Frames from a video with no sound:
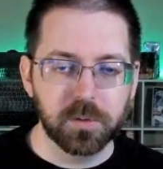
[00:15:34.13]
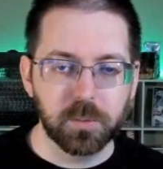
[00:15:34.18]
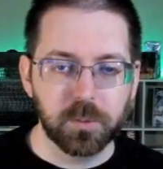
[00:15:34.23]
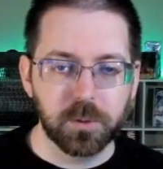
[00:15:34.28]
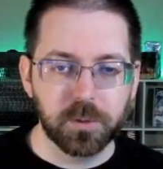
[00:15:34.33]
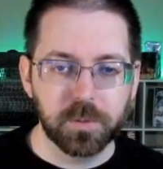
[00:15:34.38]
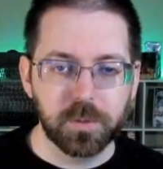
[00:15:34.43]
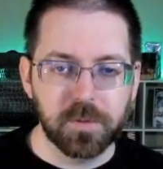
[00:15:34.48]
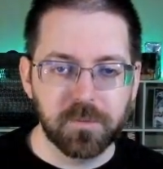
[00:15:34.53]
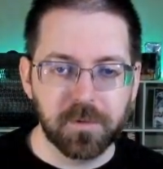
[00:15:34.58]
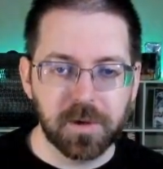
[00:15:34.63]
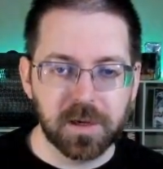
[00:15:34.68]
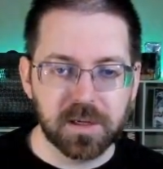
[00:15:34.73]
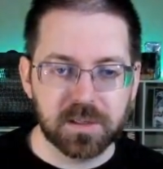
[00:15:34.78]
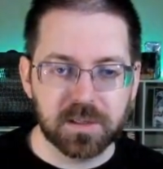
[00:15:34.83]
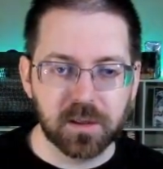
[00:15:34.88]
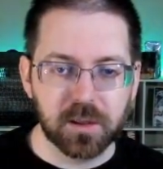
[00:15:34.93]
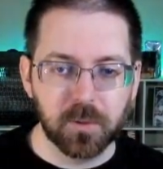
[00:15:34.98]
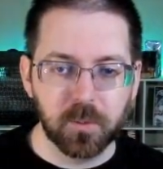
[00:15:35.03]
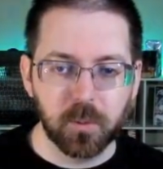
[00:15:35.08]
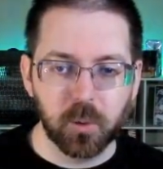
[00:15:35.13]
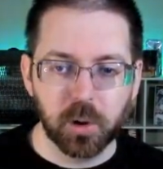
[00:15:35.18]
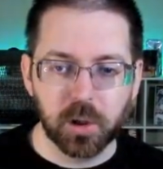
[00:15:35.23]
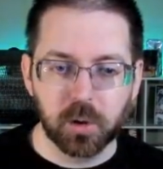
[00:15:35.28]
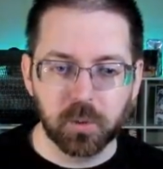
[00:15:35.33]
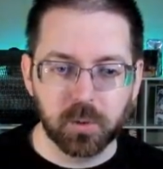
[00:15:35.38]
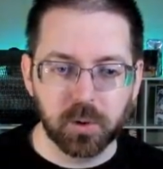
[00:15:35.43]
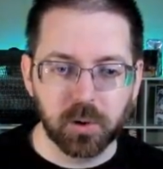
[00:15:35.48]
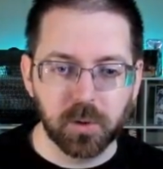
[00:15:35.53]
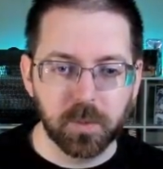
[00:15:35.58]
we'll invest in the boiler
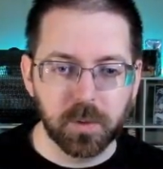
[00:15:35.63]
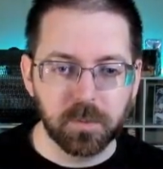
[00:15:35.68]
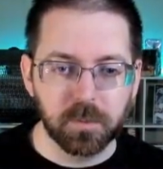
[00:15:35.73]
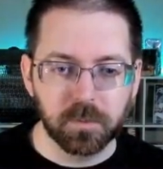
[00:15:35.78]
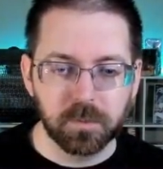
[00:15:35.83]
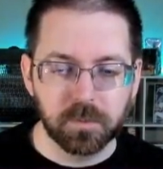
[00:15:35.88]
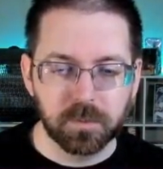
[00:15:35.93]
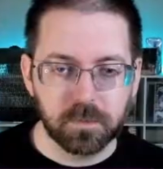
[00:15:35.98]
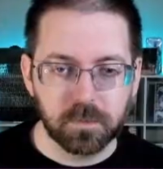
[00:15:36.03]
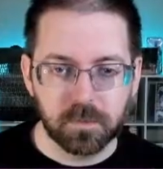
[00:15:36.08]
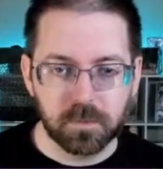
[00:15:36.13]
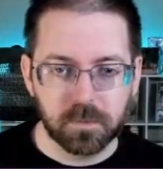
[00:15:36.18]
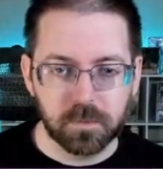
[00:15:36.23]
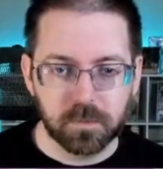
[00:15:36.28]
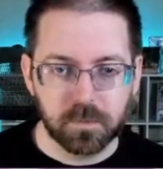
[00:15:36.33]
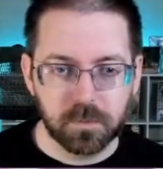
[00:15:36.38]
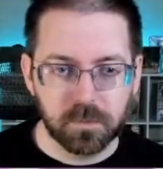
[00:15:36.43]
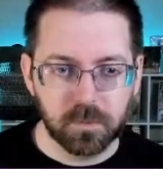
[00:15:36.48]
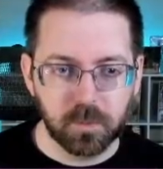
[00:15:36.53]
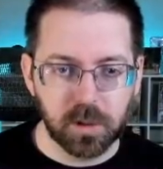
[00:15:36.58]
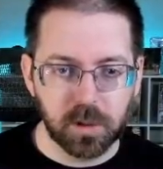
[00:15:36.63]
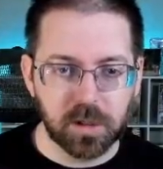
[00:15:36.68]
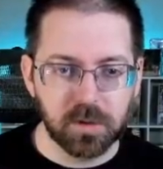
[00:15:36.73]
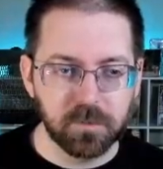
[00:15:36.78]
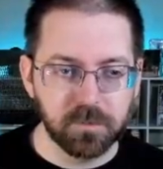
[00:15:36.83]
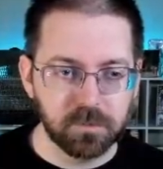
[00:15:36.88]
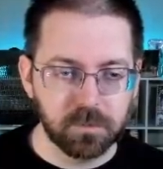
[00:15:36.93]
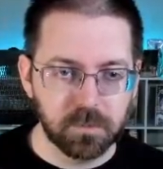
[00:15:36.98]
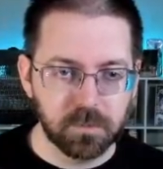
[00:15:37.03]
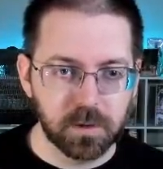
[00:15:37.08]
room, and we can
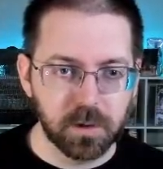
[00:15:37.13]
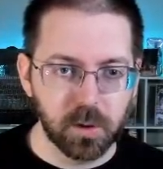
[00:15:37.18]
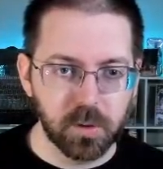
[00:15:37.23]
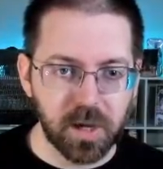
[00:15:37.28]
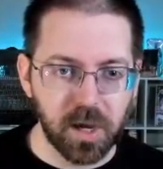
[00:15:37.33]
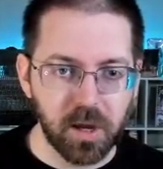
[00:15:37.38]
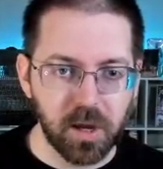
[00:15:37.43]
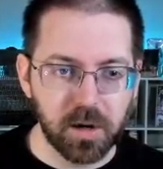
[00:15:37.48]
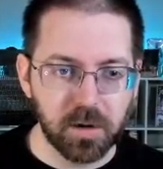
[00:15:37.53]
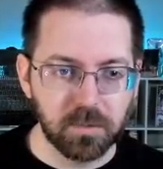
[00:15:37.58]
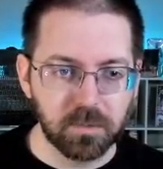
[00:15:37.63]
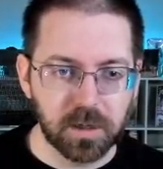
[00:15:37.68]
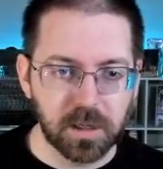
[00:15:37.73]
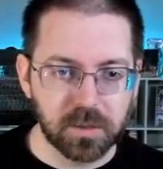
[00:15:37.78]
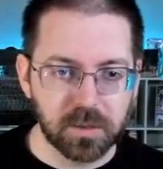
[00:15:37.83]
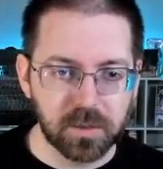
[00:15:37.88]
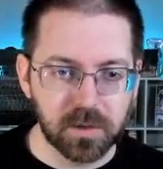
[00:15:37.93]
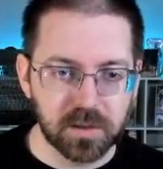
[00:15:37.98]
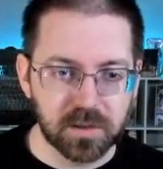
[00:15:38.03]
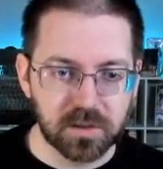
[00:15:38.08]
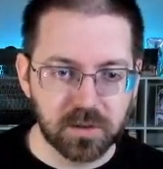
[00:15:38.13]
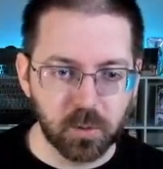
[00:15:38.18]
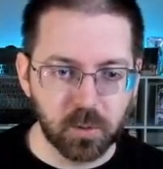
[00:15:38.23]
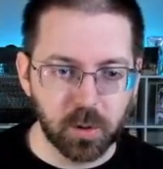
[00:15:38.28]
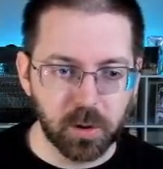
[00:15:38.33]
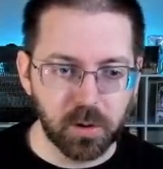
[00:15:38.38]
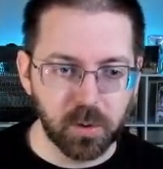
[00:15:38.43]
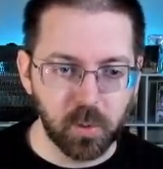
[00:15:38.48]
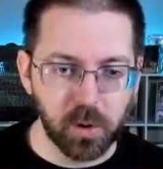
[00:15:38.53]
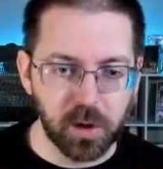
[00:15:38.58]
go down and get this
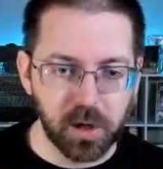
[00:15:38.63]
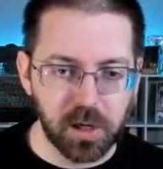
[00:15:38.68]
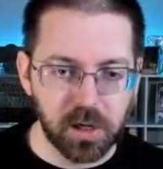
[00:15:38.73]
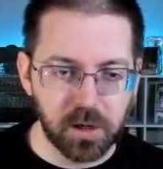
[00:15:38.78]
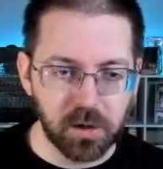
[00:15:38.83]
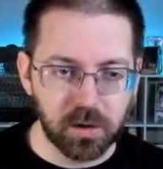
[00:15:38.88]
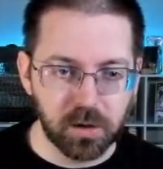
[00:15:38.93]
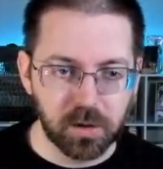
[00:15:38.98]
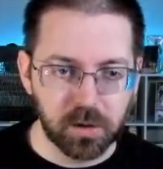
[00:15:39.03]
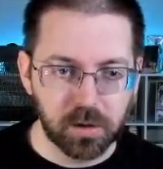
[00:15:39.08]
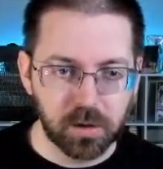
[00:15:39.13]
squared away here.